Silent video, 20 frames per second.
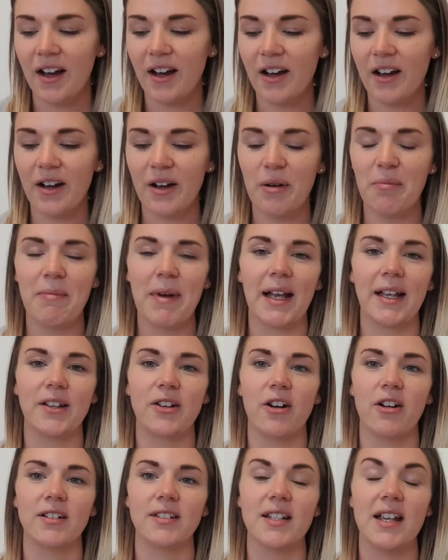Oh my
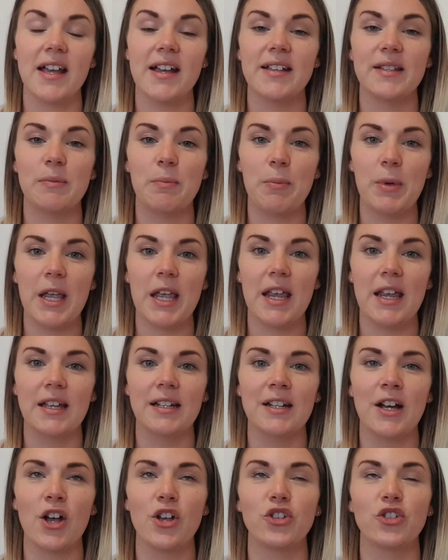god, it has
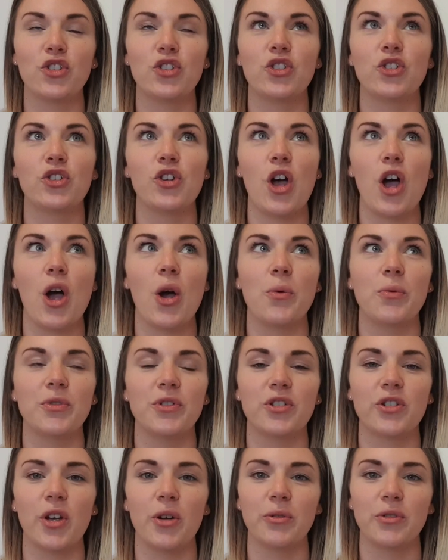been so
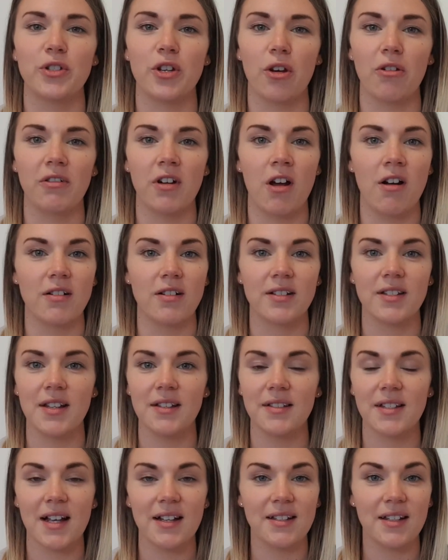long
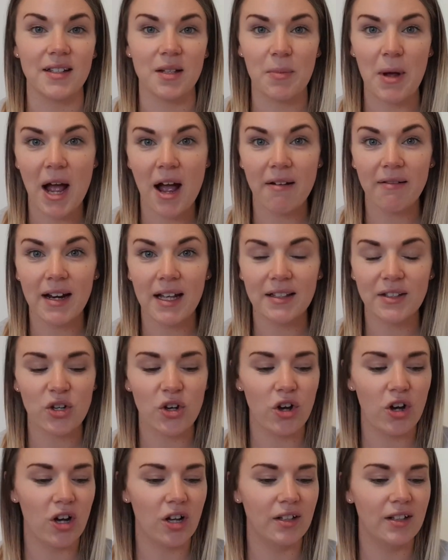since I did a Poundland
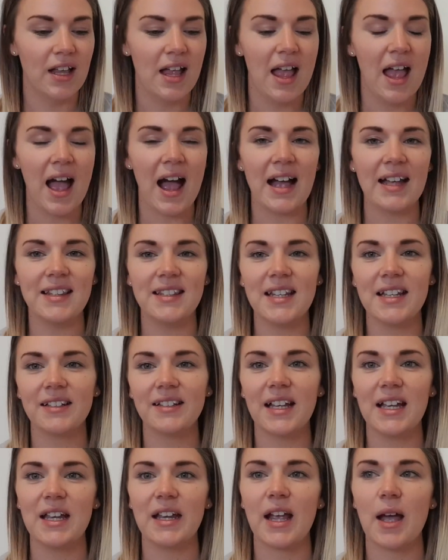haul. I
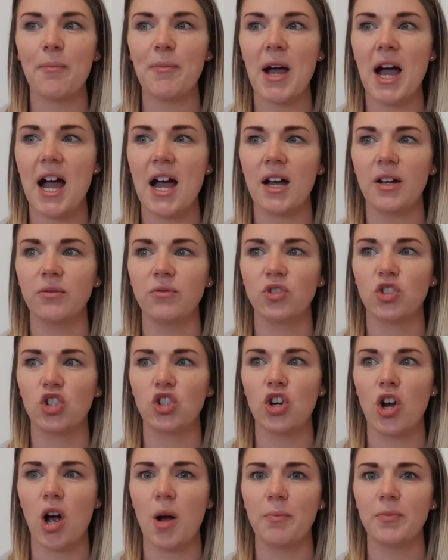did like a
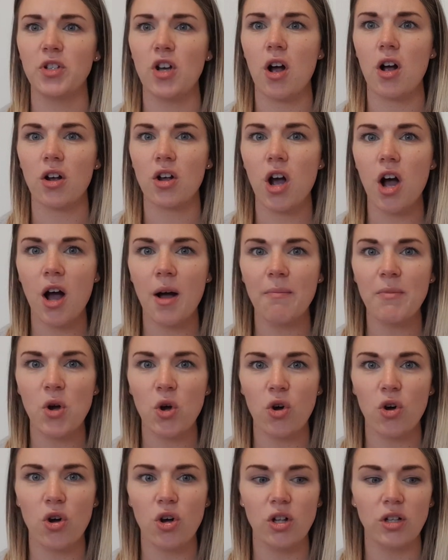poundshop.com
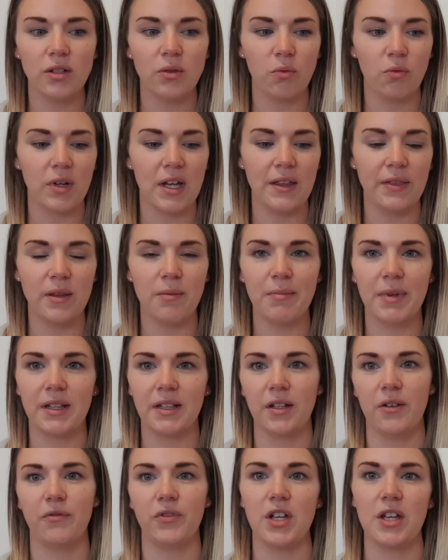haul in the
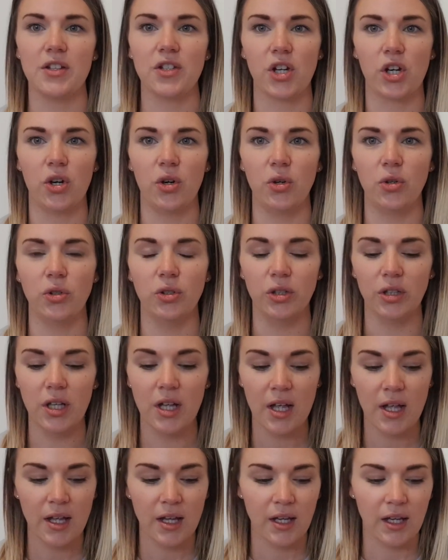middle of this whole
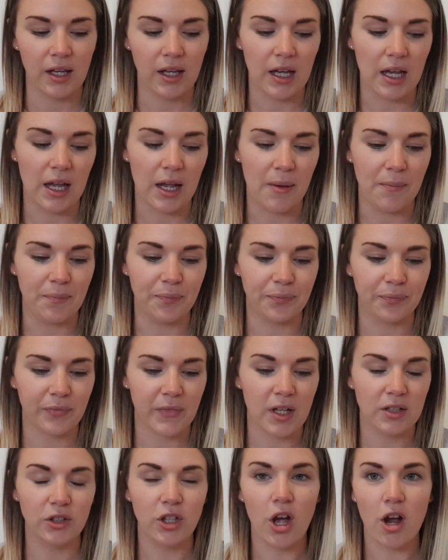
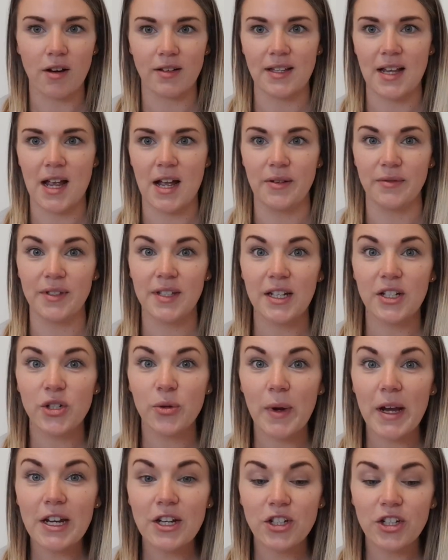lockdown
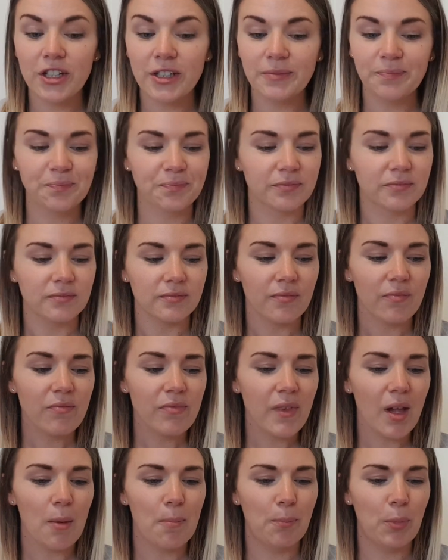situation,
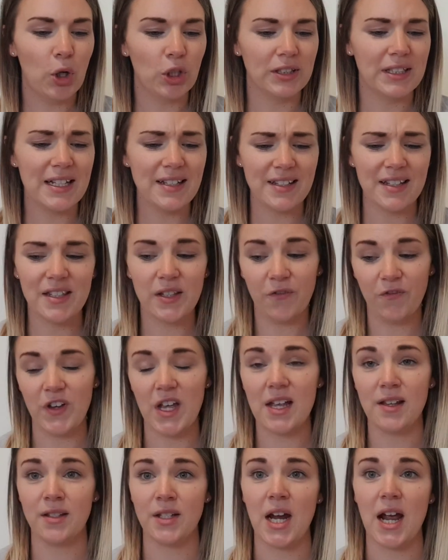but this is the
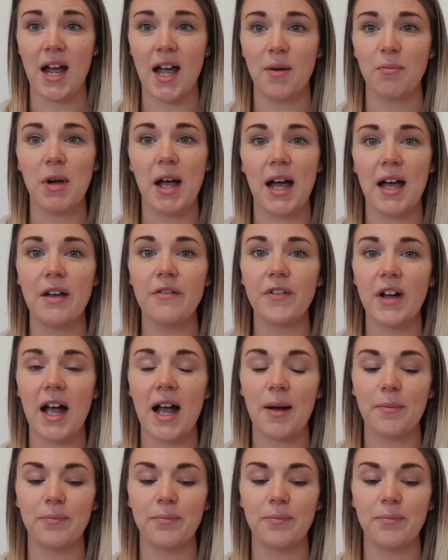first time I've